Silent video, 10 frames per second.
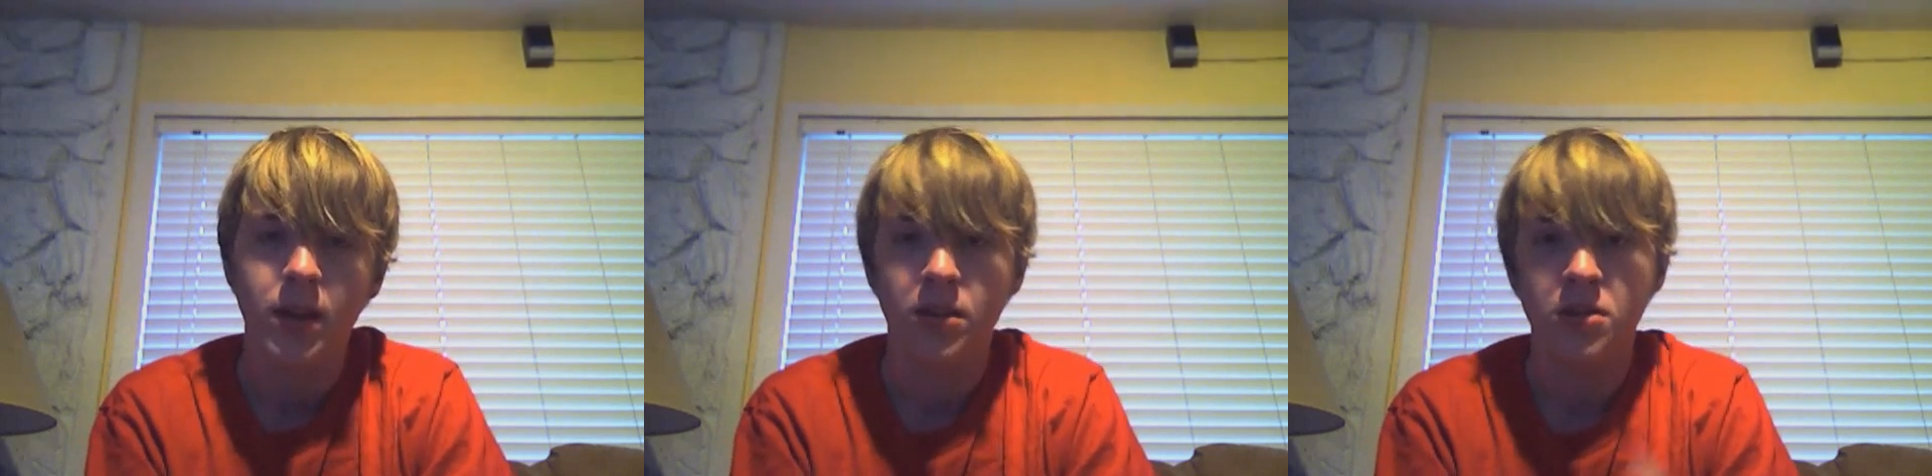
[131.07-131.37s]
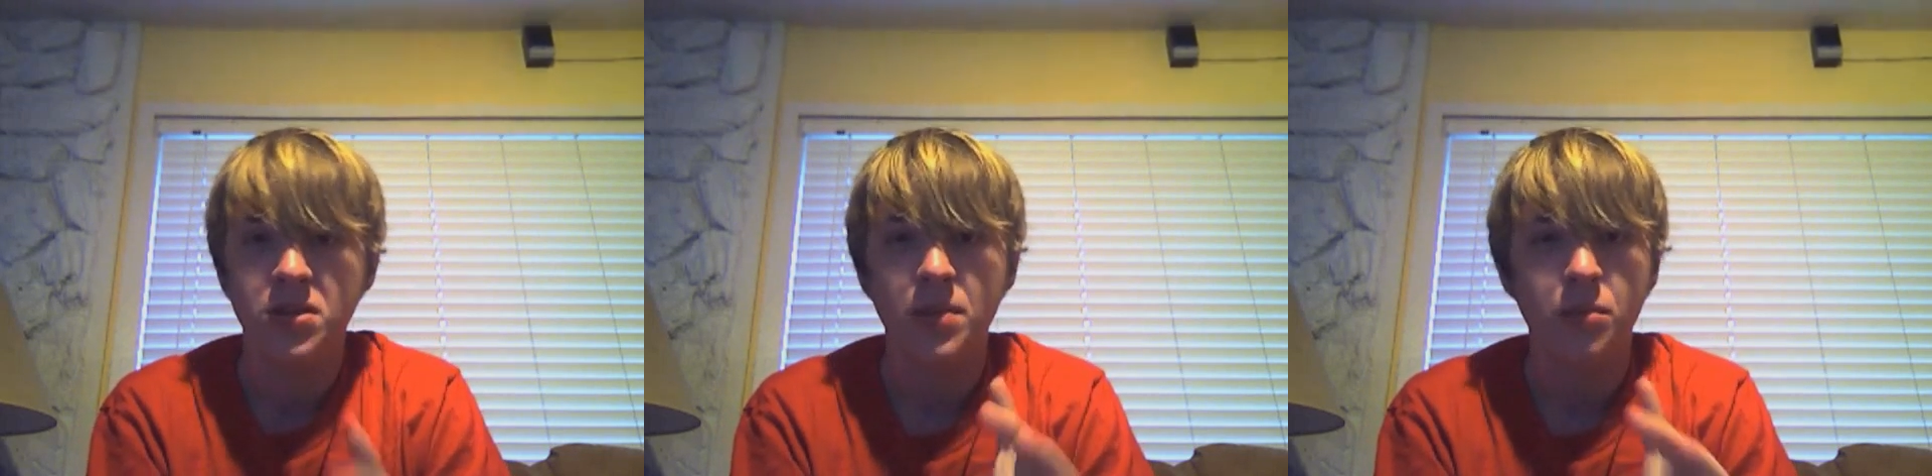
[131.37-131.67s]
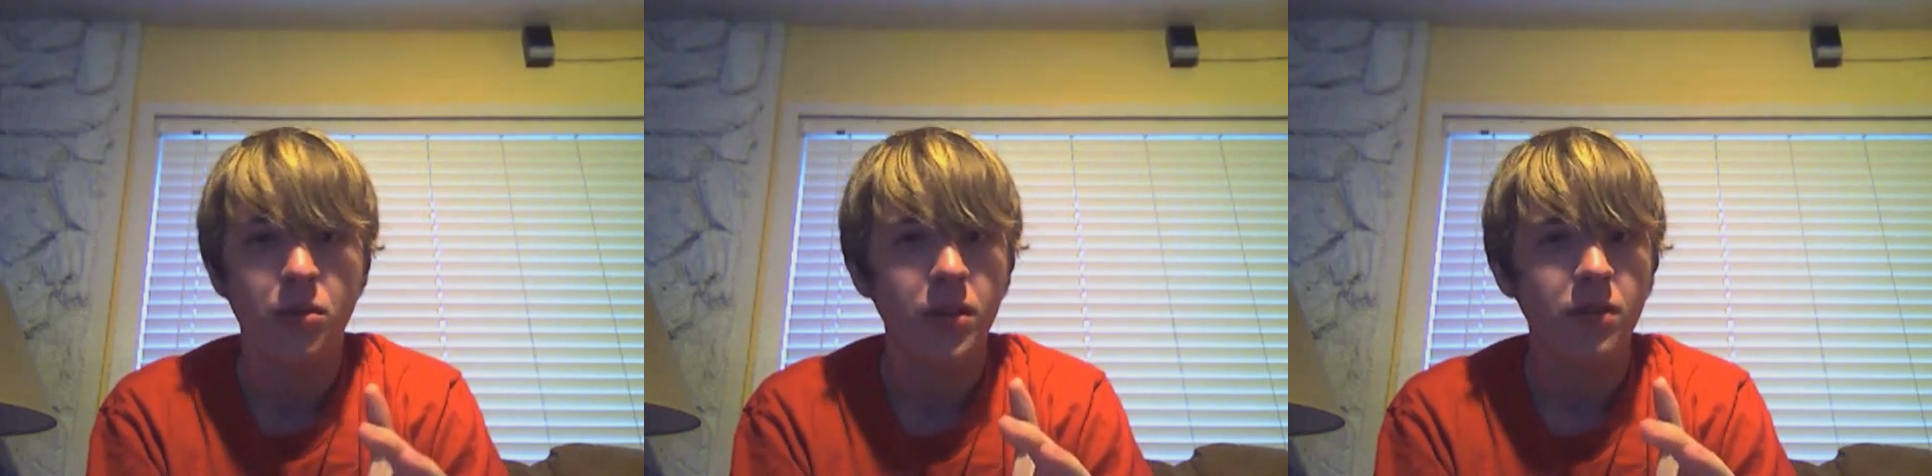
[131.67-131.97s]
There's that
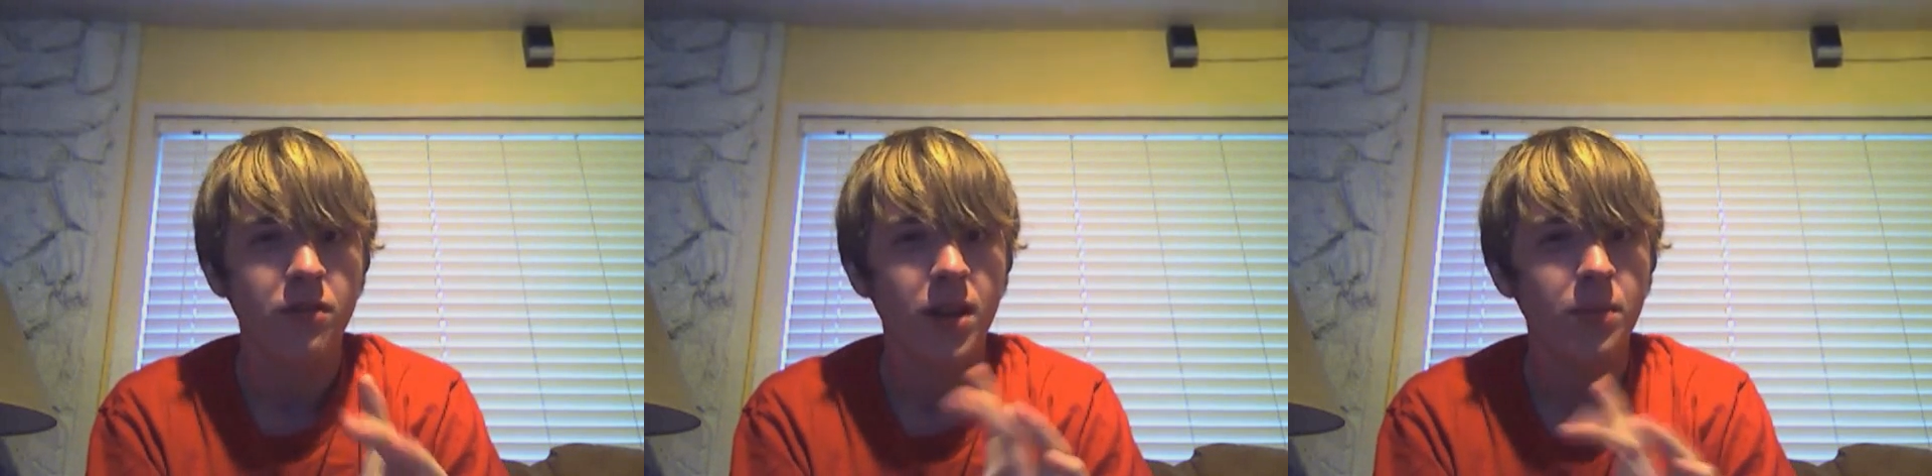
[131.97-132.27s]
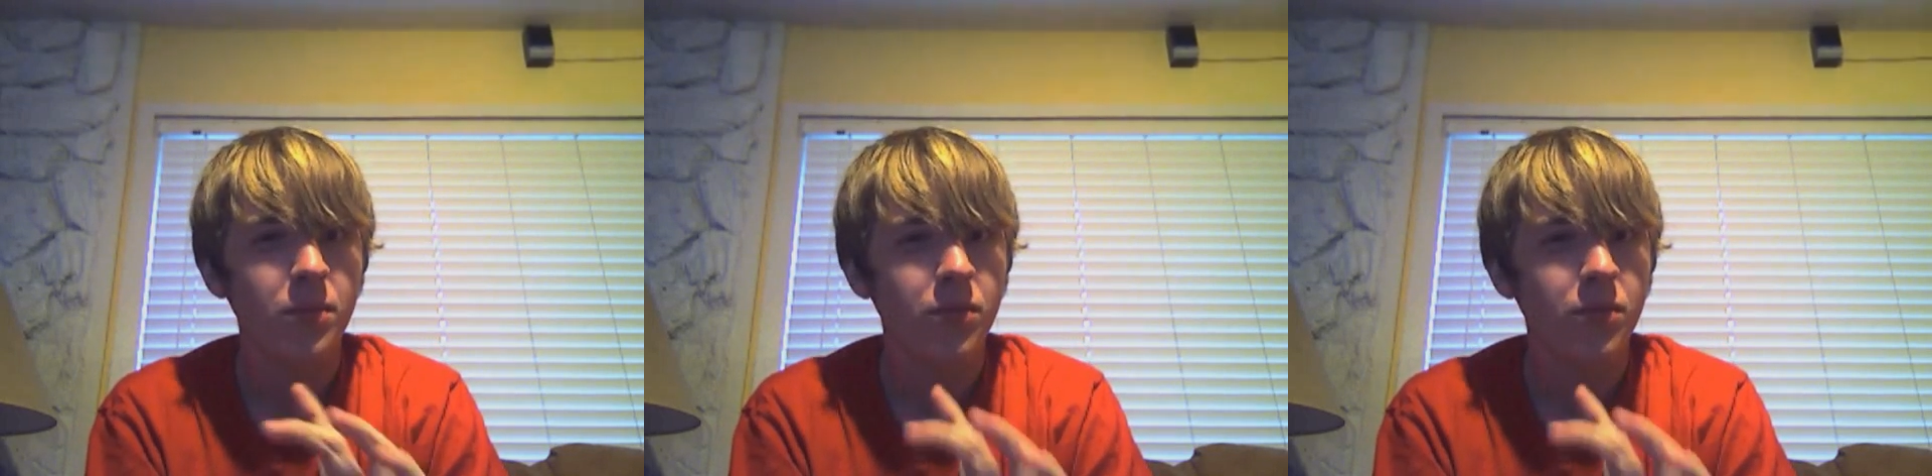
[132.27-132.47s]
point right